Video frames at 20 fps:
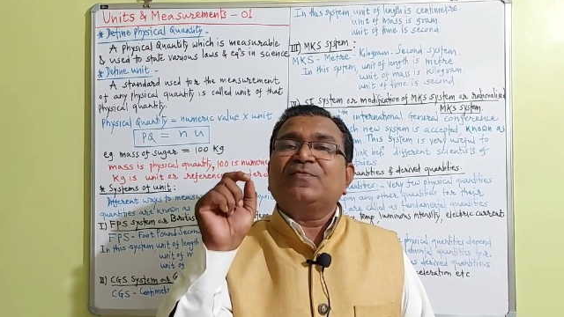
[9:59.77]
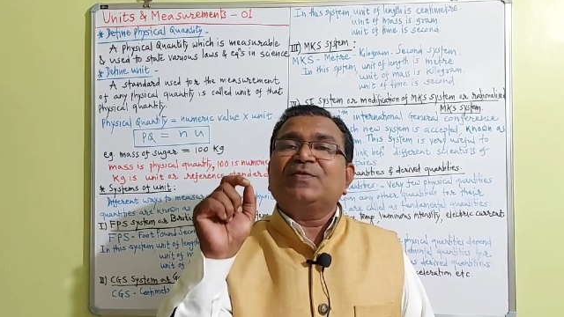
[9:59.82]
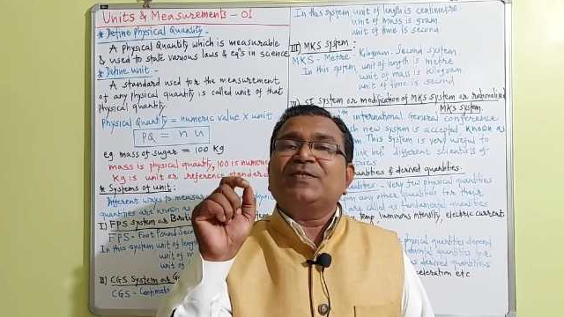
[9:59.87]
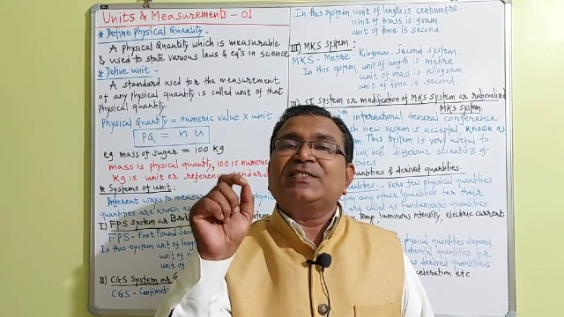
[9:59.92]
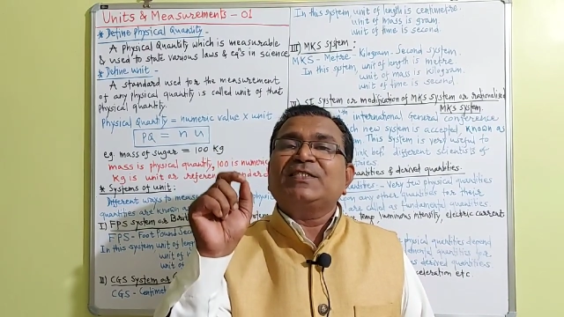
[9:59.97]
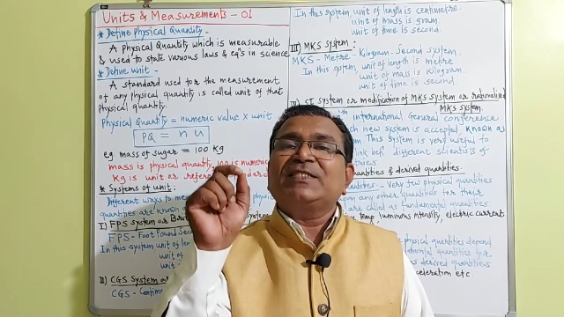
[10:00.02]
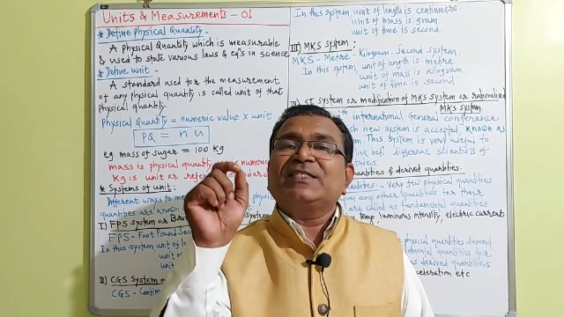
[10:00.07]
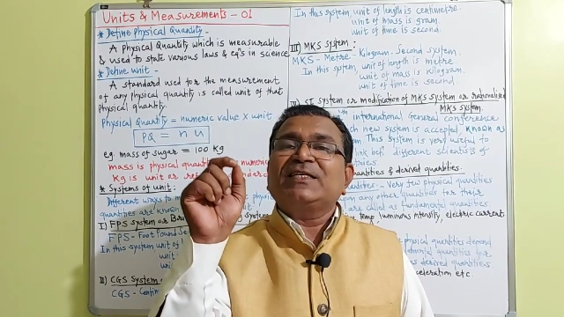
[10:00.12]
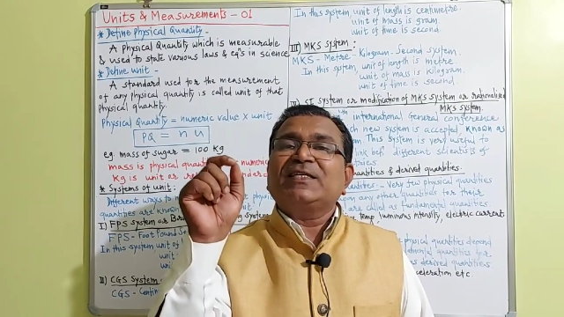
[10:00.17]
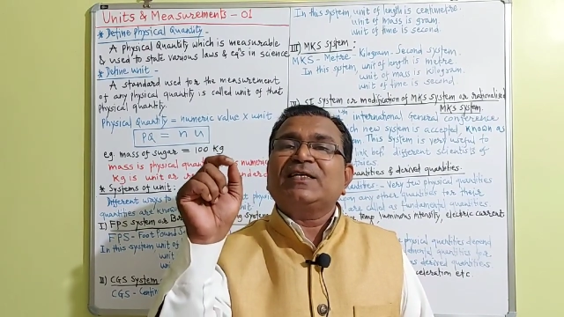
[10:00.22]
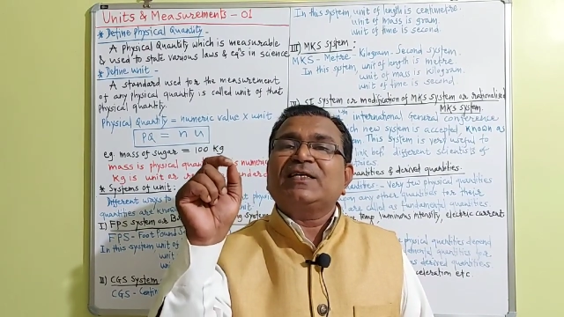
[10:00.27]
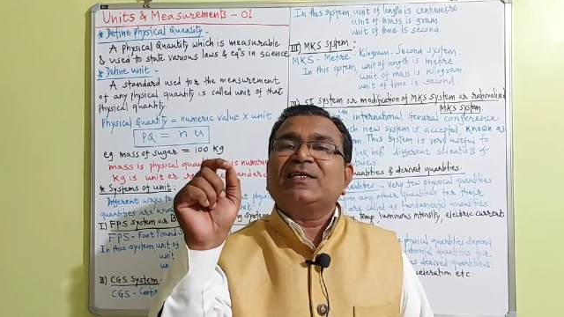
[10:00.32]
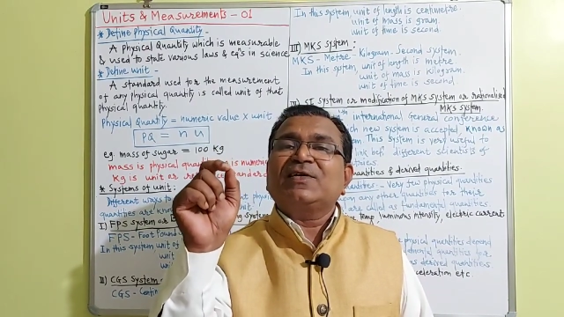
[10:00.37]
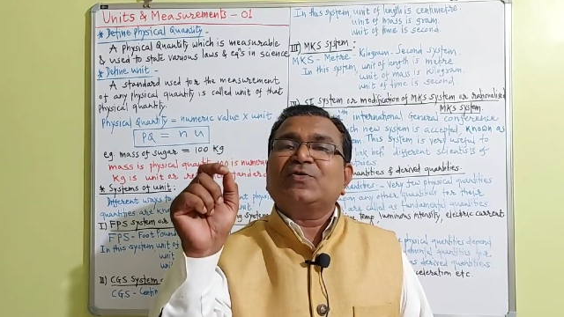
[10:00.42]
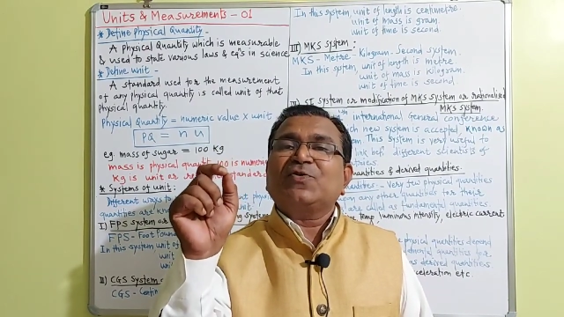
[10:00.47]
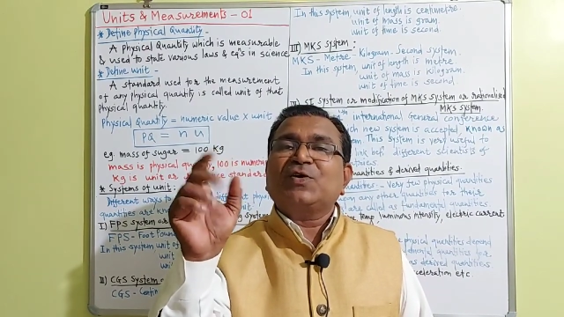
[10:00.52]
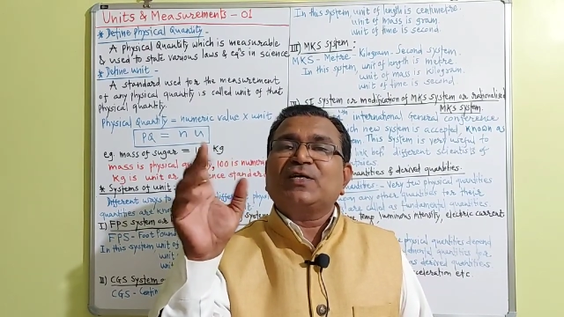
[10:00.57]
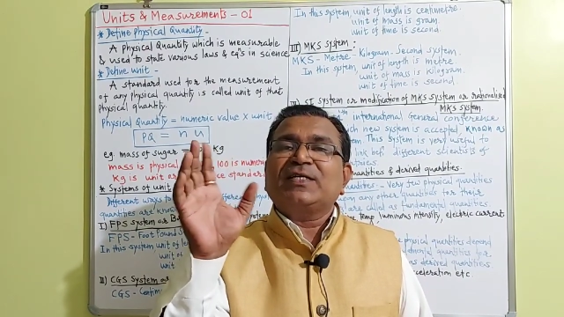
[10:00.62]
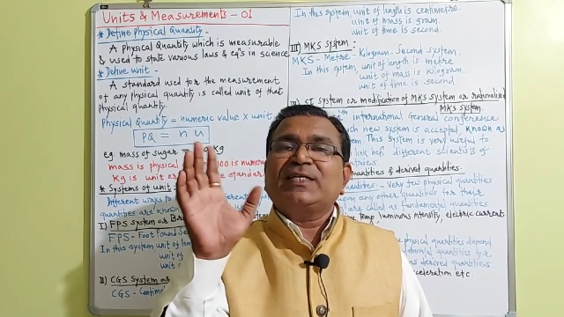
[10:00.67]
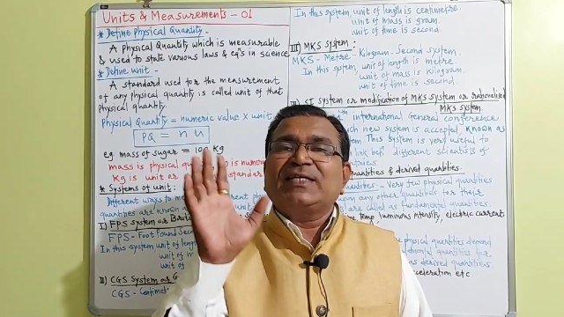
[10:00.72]
physical
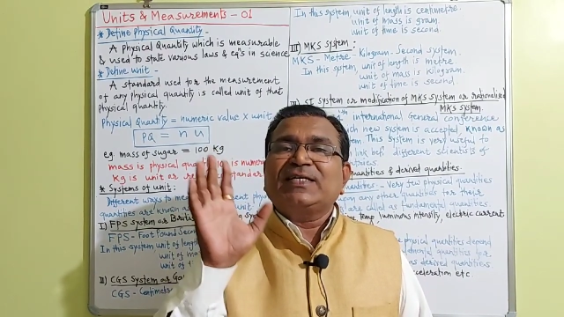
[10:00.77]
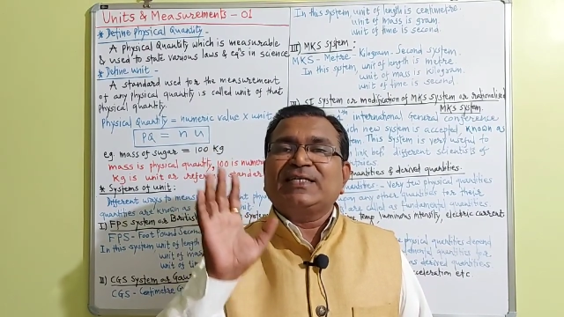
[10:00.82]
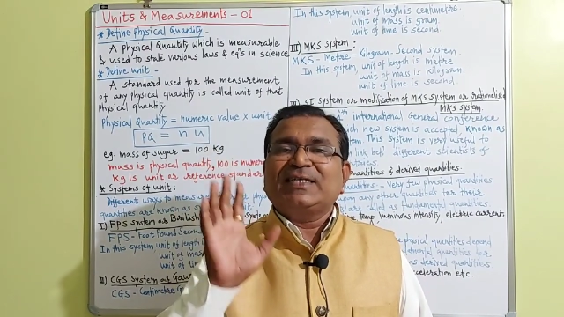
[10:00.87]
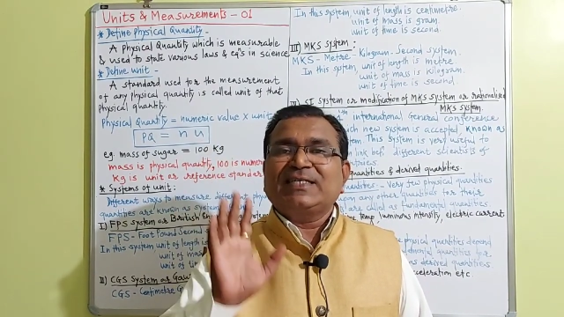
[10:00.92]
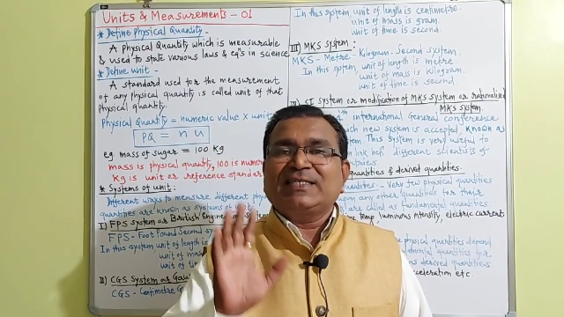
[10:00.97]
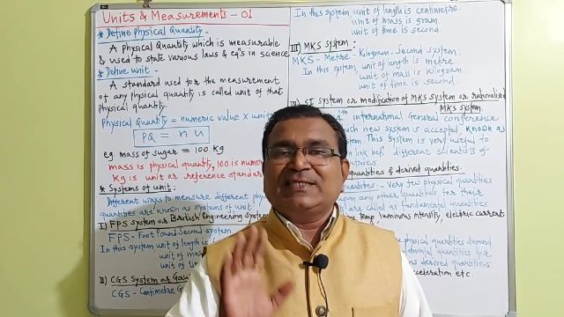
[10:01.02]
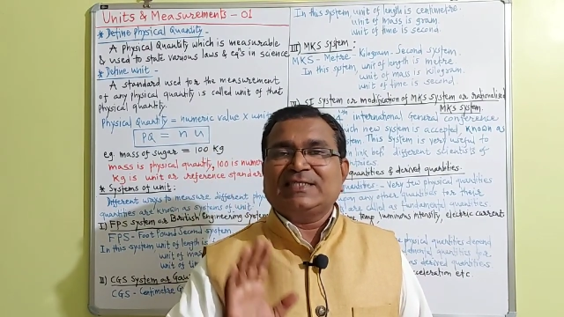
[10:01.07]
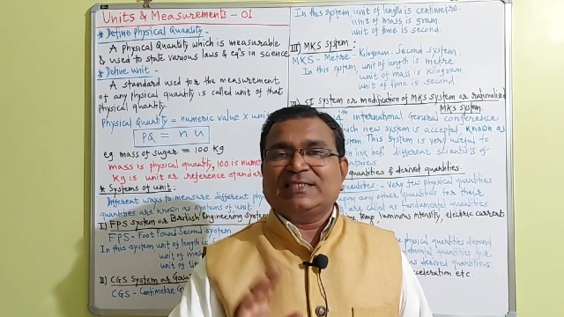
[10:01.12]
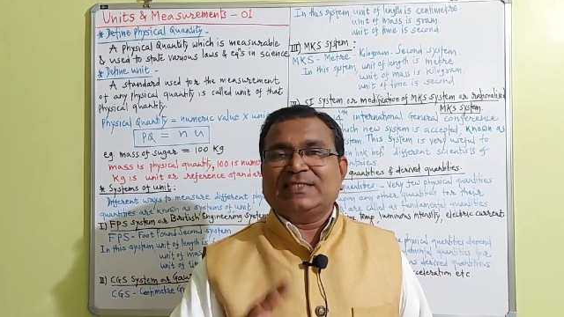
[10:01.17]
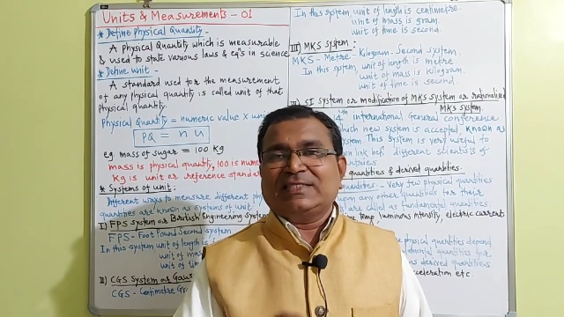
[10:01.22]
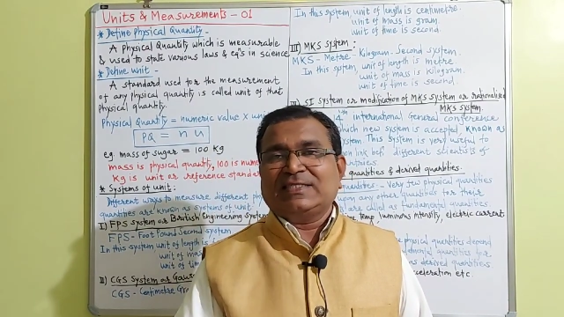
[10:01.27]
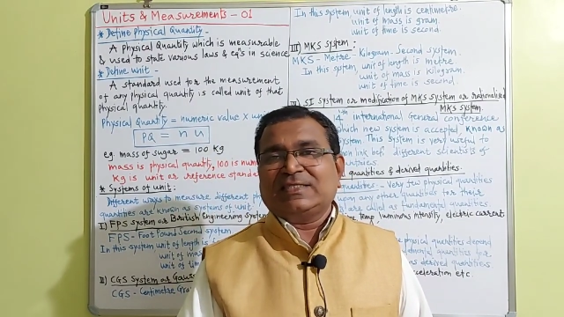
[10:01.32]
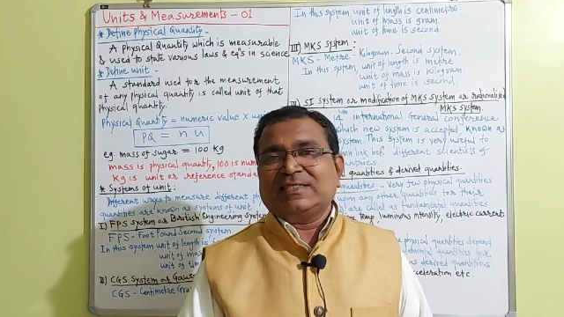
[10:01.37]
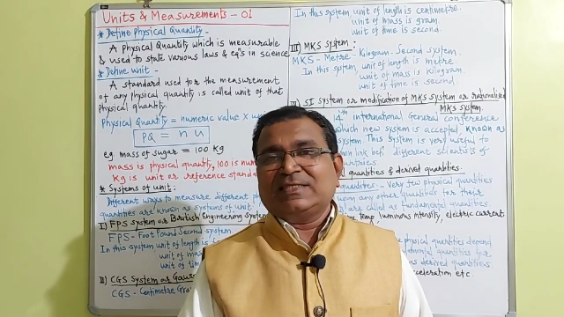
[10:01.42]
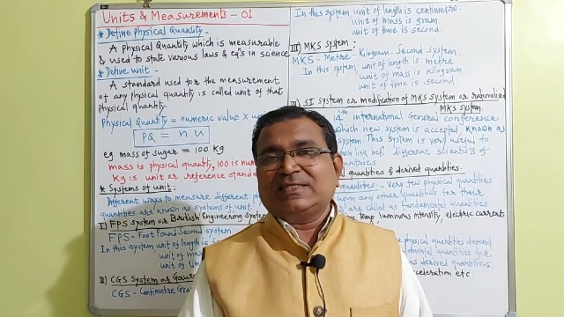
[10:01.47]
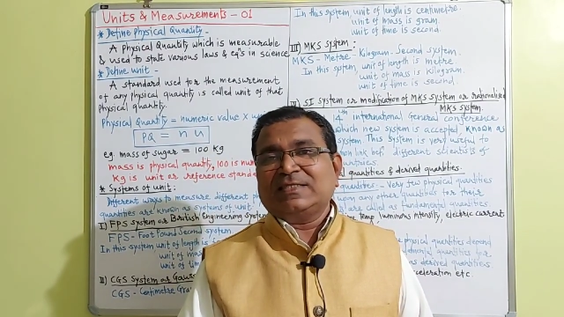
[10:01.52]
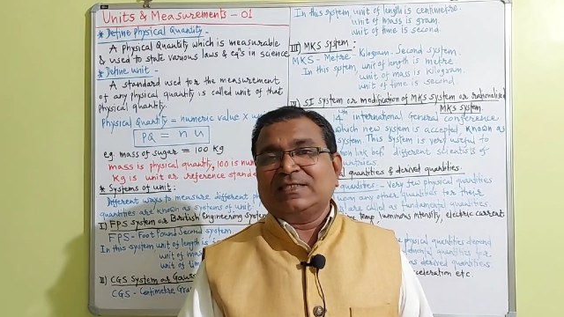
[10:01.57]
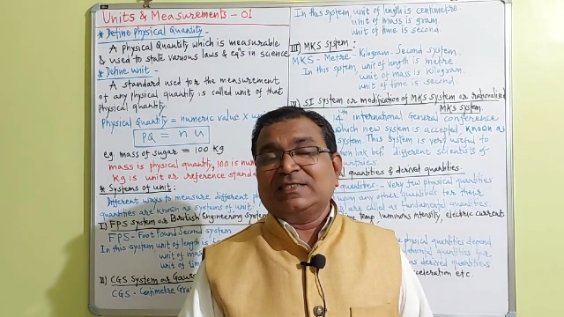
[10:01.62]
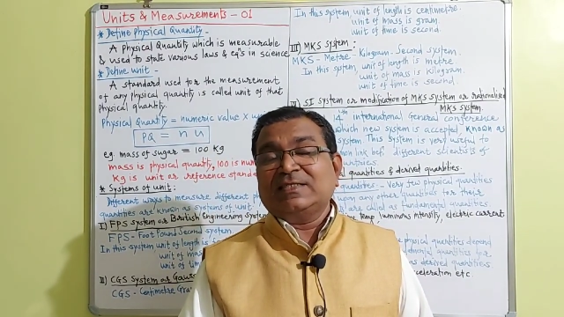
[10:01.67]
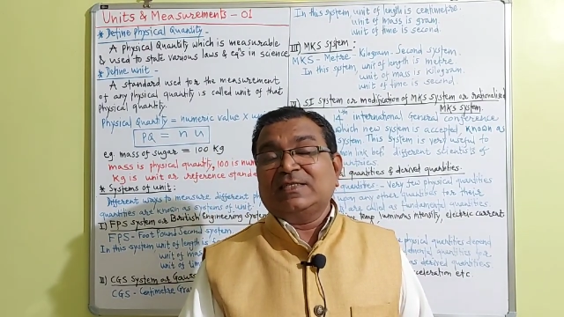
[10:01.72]
quantities.